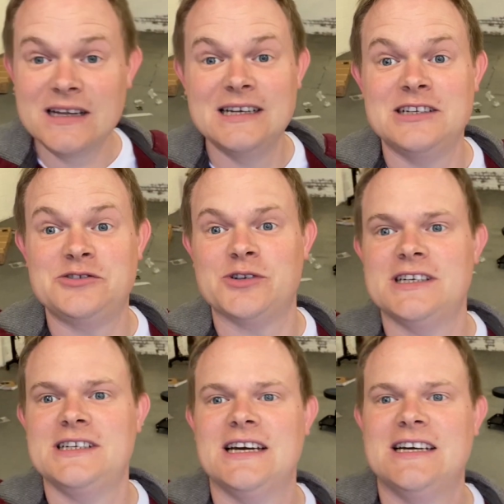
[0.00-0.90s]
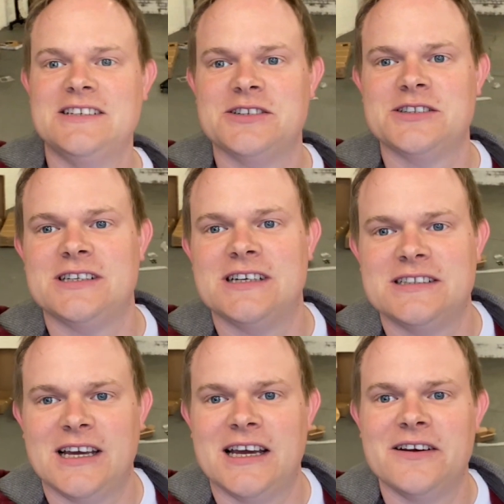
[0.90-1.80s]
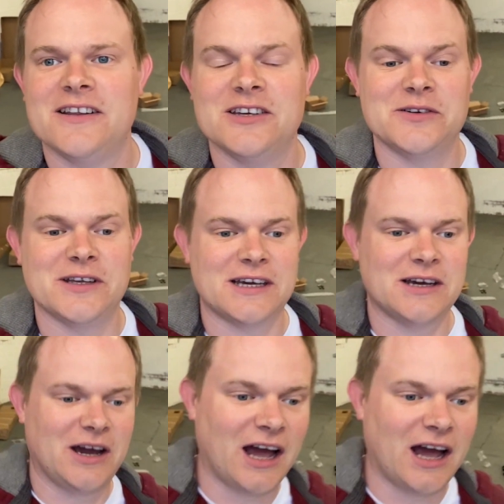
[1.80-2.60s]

Literally just sat here at the unit,